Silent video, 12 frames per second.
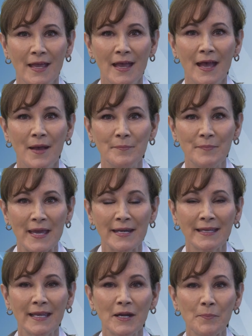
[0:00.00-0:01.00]

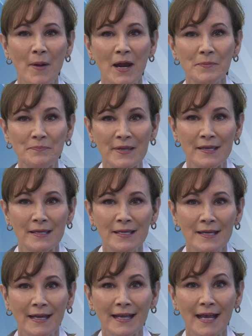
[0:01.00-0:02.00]
Medicare Part B
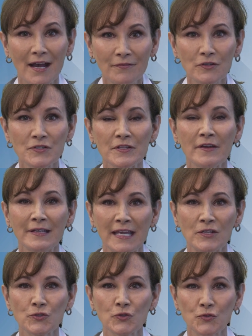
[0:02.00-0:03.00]
covers lung
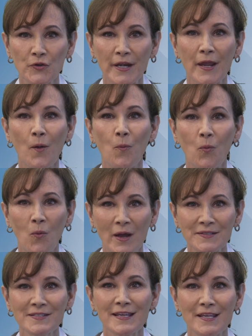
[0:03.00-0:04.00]
cancer screening
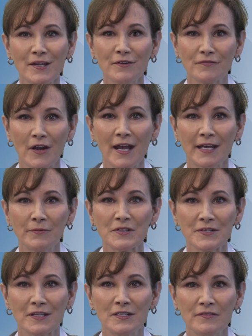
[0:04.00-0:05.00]
once a year for
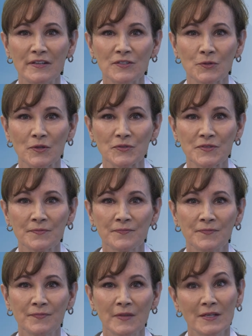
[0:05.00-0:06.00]
high-risk individuals.
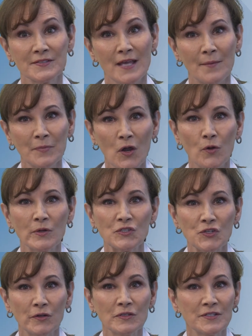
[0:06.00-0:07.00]
Some
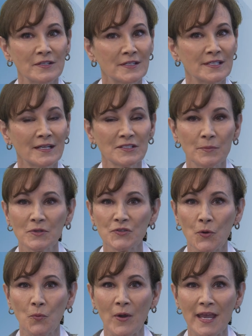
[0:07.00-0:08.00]
coinsurance and deductibles
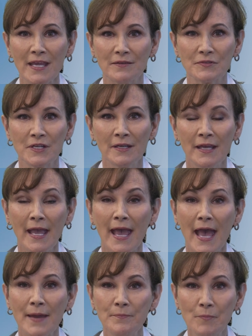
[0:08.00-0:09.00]
are waived,
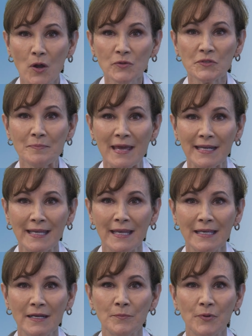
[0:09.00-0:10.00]
and most
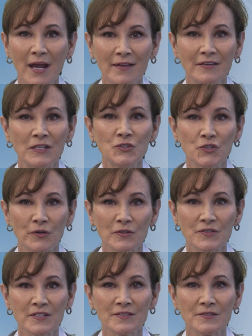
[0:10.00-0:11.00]
Medicaid and private
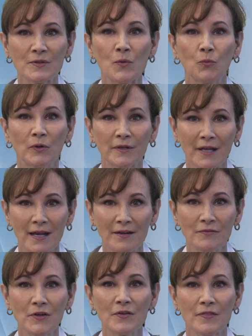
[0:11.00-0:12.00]
insurances will
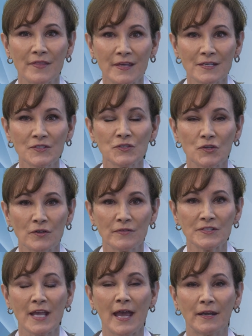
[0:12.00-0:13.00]
cover this
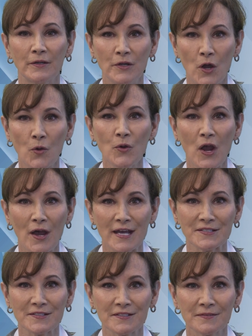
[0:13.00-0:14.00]
service at no
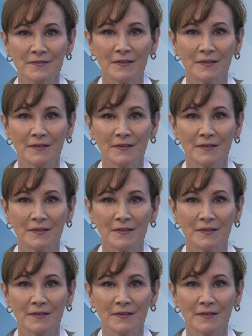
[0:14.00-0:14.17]
cost.